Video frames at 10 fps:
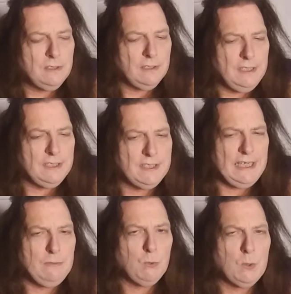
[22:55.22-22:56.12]

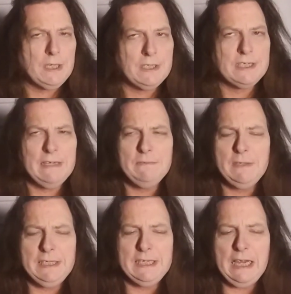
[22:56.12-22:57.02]
insane Worgans. And
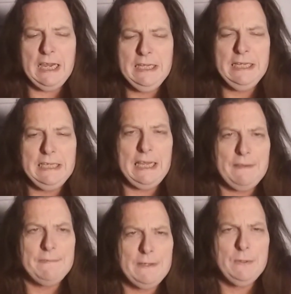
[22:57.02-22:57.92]
like I didn't have,
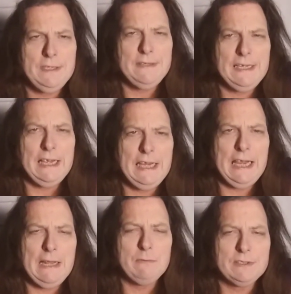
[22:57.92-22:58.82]
the only thing I
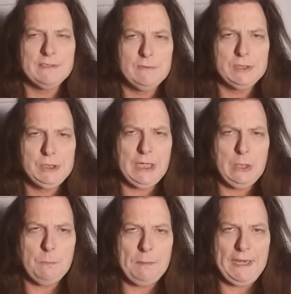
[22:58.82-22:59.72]
had was was shadow
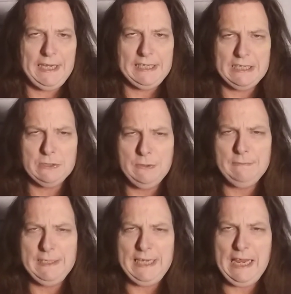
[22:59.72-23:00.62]
painting. That's the only one
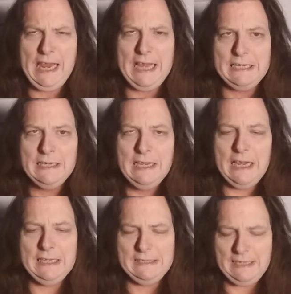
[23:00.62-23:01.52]
I had,
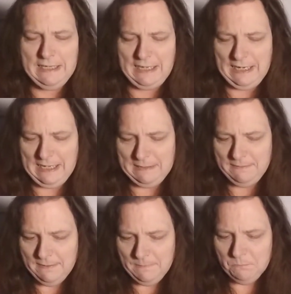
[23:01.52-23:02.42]
and and I had
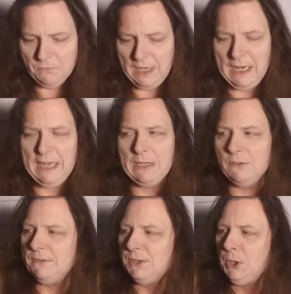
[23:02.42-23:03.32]
I had
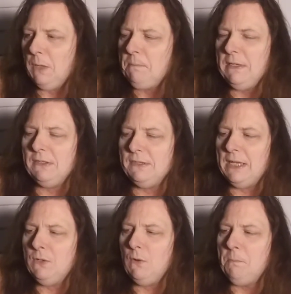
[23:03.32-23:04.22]
a sharpened
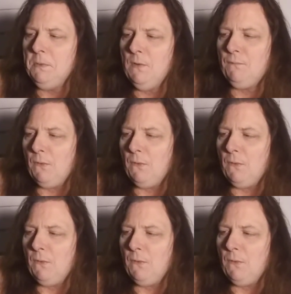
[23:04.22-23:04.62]
letter opener for a